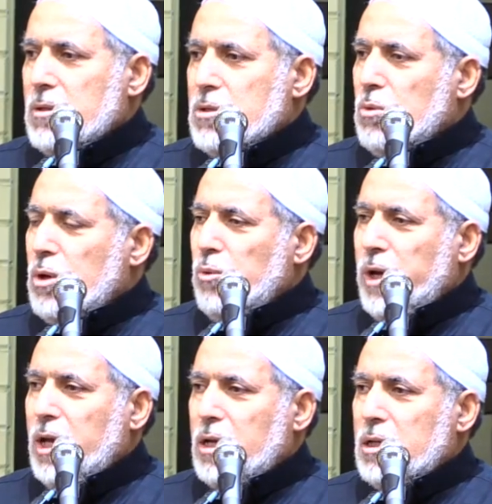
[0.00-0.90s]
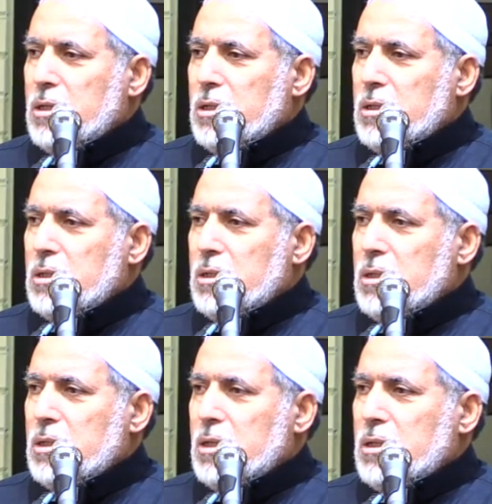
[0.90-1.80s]
So when we
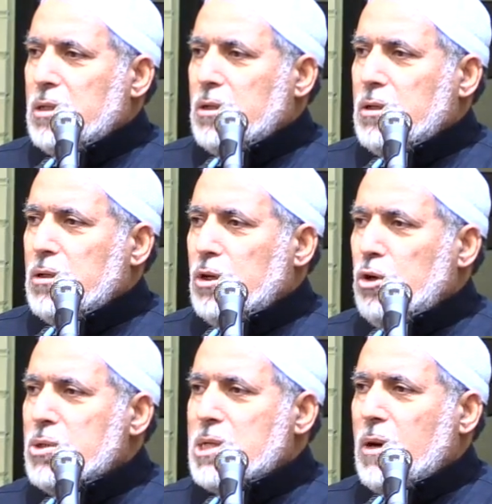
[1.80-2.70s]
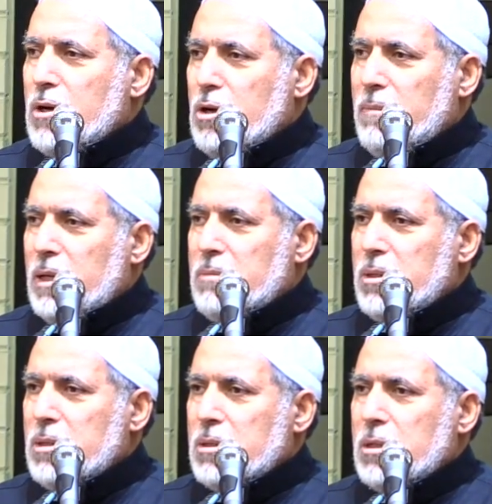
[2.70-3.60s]
lose our
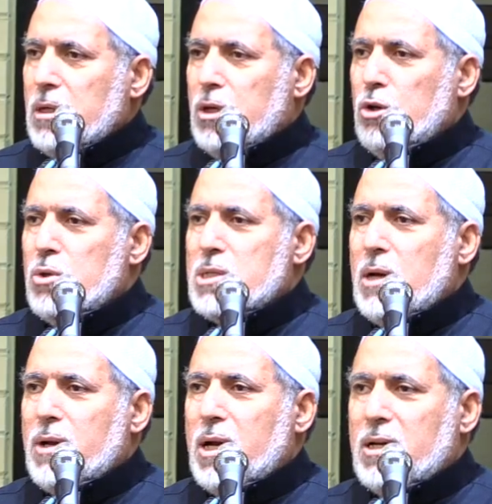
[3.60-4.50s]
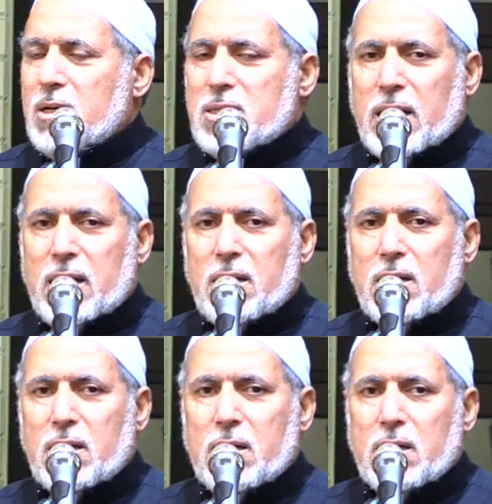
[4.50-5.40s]
commitment, lose our
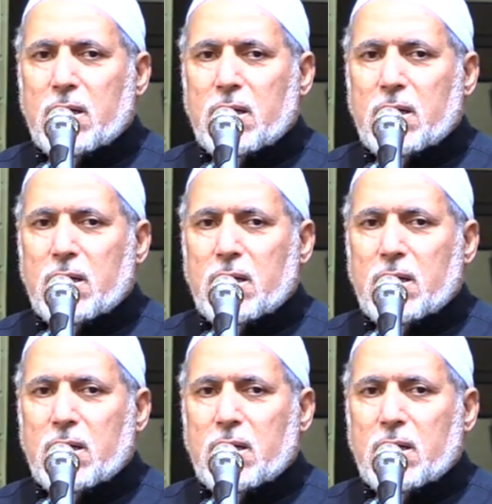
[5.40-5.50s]
understanding,